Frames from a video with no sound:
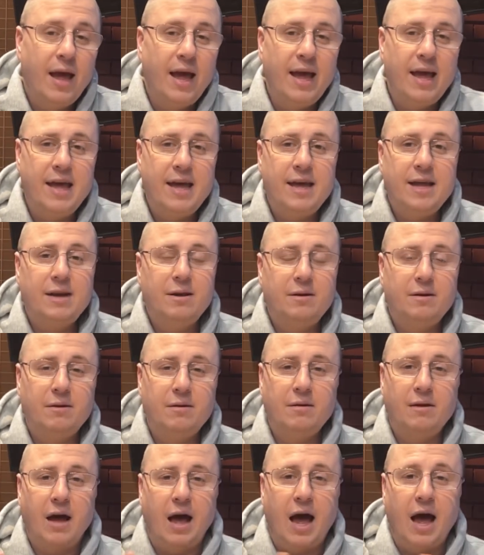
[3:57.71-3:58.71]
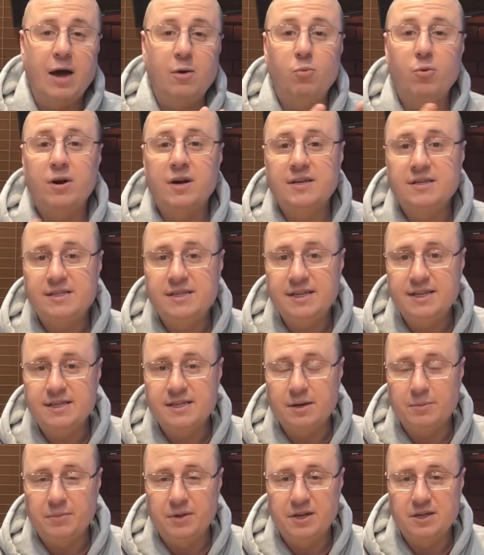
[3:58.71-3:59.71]
And I want to see
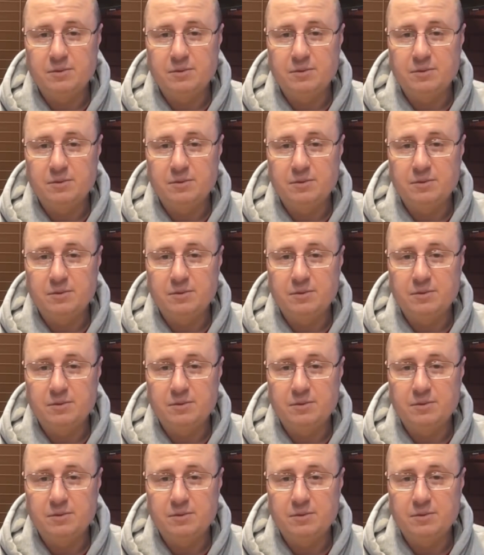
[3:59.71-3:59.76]
some of these